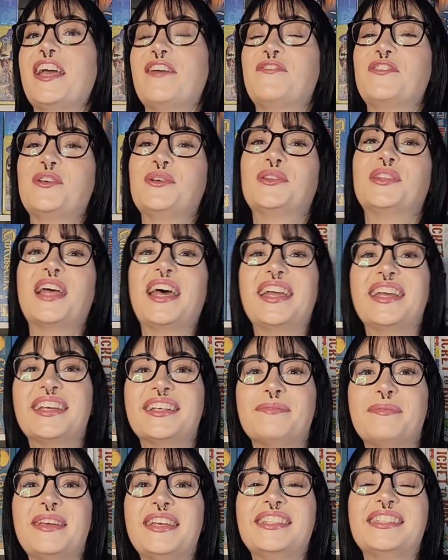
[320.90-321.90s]
if you'd
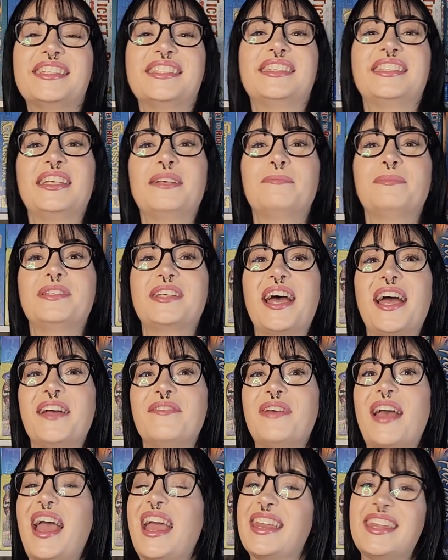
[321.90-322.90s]
like me to deep
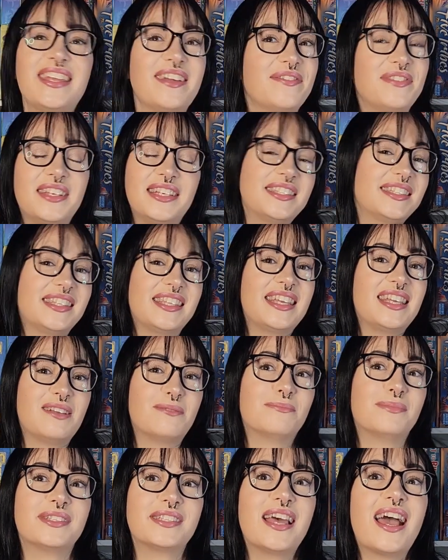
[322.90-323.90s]
dive any of these
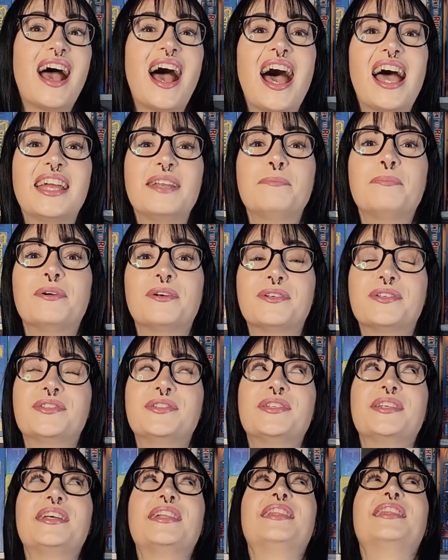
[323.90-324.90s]
themes. I'd
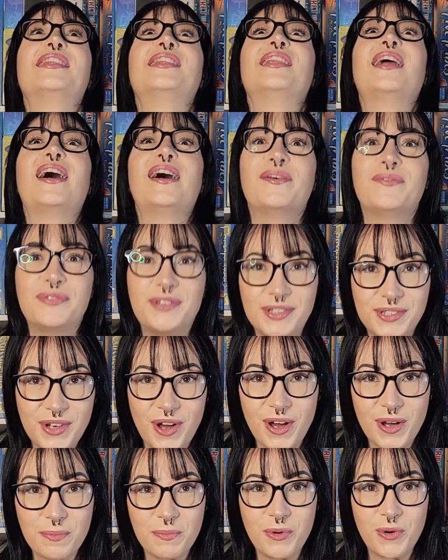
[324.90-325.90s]
personally love to
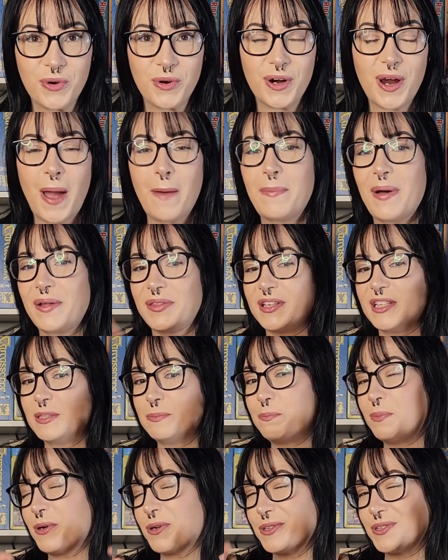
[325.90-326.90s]
talk more about these
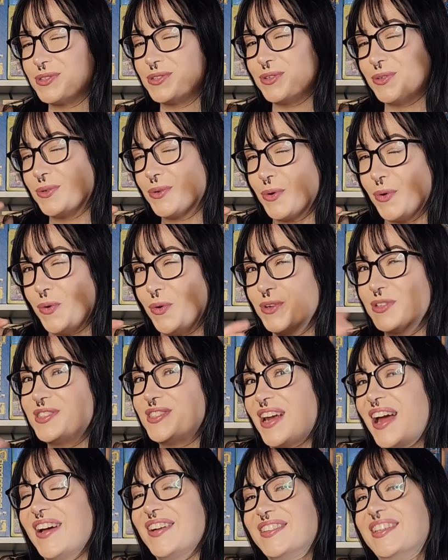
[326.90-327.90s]
personal goal
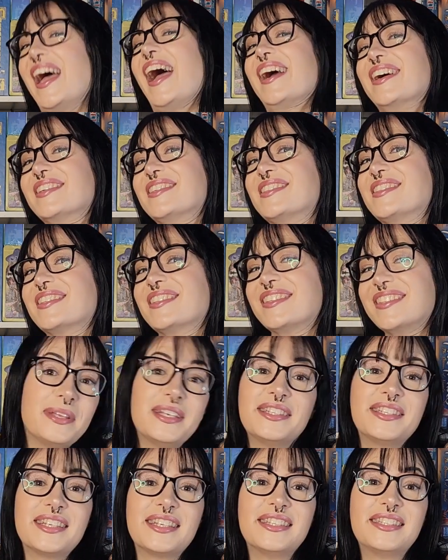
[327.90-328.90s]
style decks.
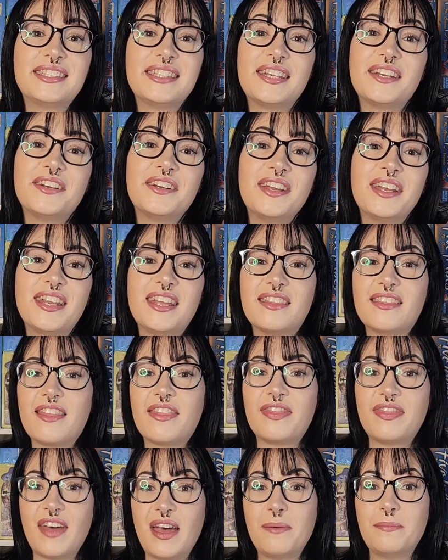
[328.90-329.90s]
Please consider hitting
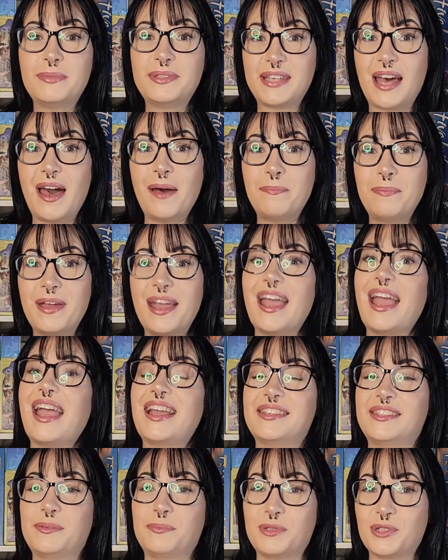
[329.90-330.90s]
the thumbs up
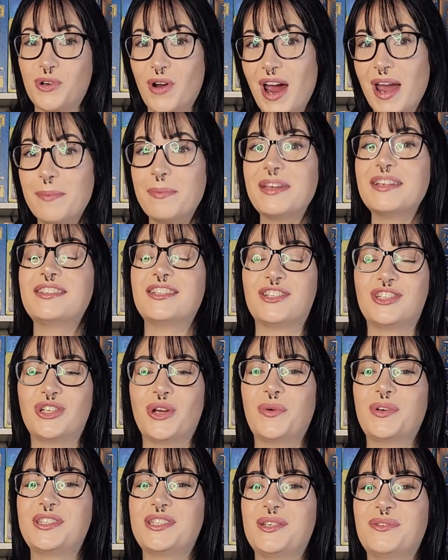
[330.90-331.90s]
and subscribing to
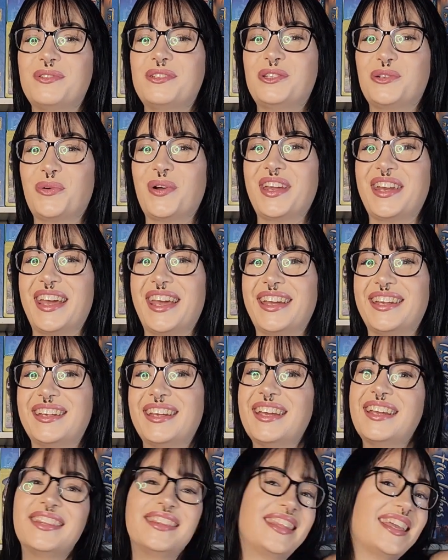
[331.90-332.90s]
show us you enjoyed it.
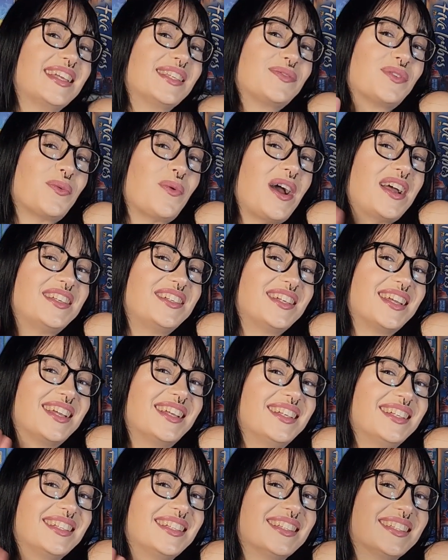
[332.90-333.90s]
Thanks for watching.